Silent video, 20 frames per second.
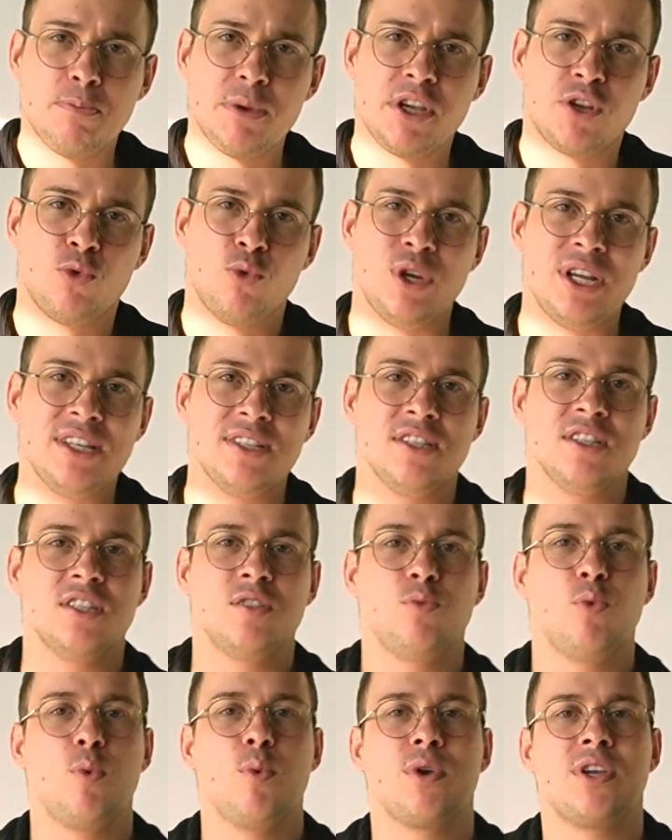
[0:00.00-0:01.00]
big
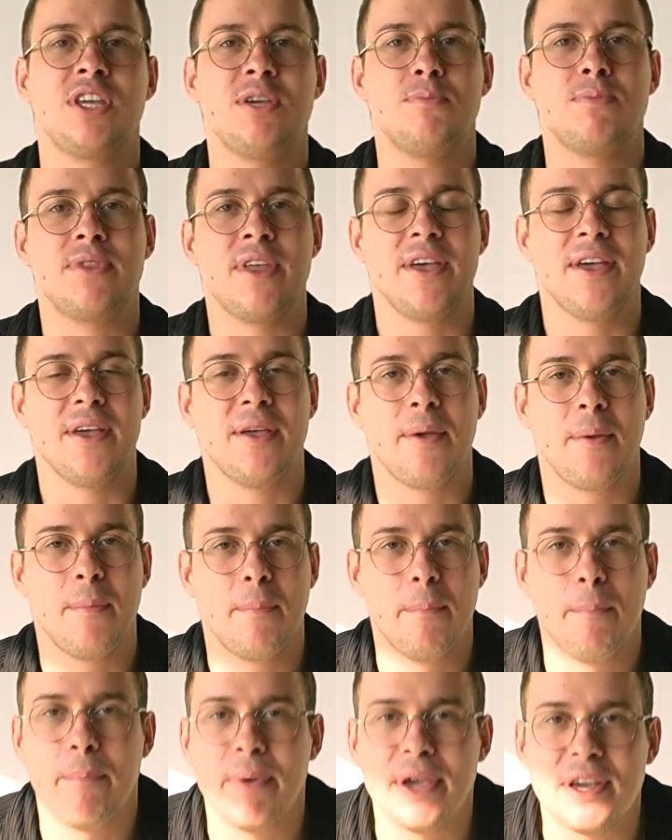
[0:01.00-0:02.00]
reasons. We will keep the
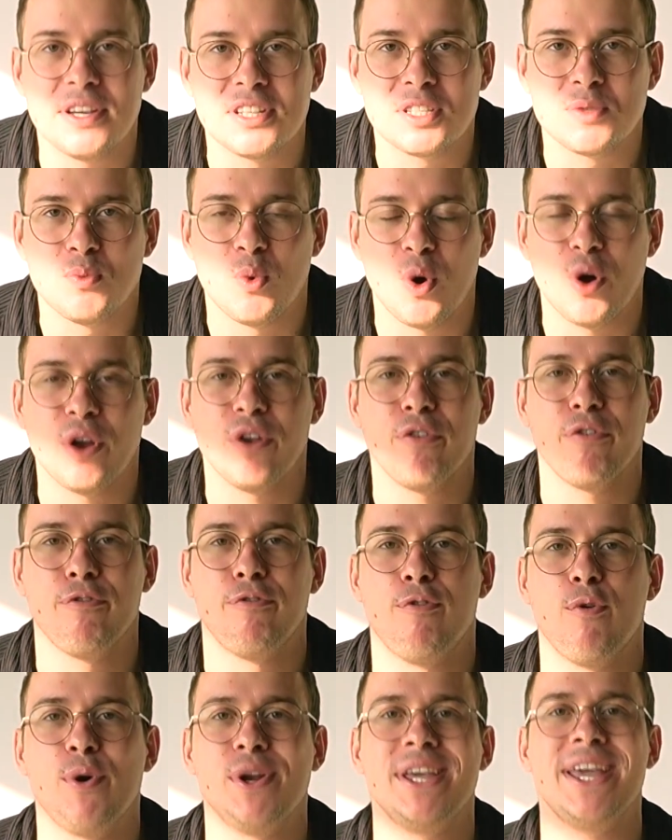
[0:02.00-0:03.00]
biggest one
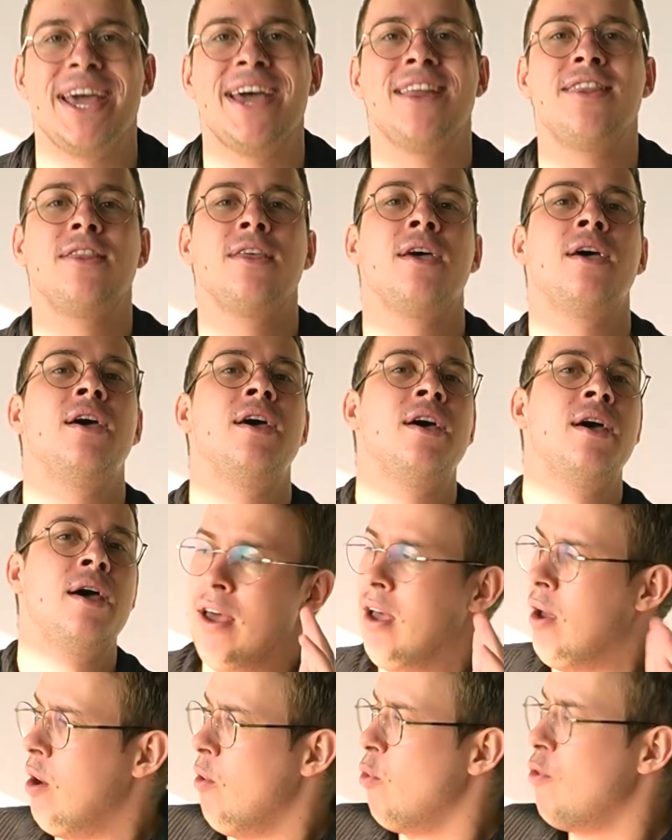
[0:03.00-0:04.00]
for the end.
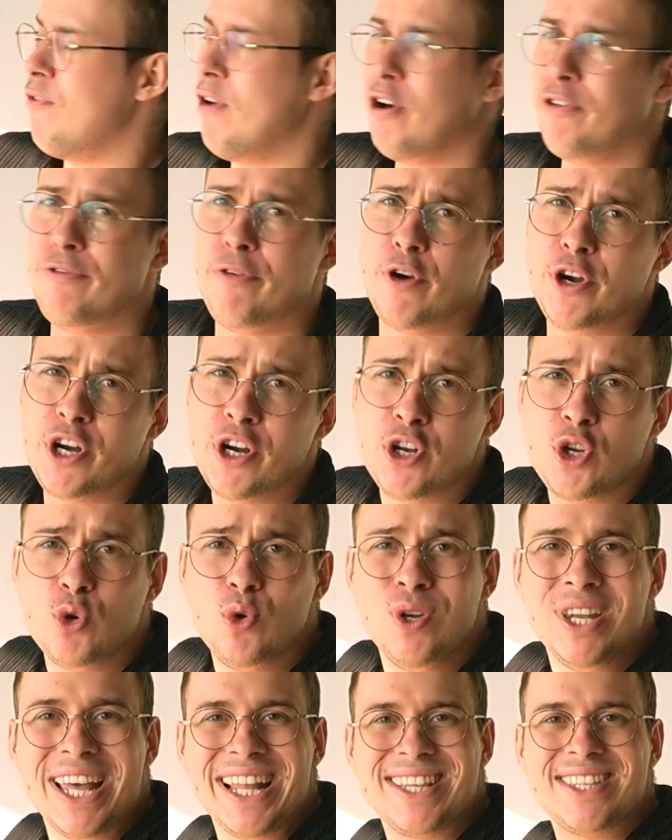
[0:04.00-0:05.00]
Without further
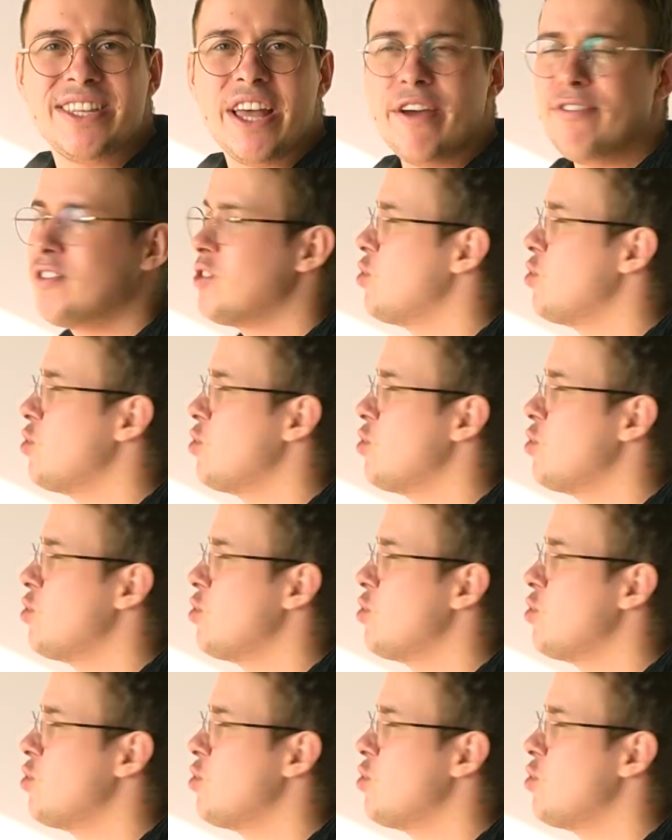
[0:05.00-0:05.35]
ado, let's dive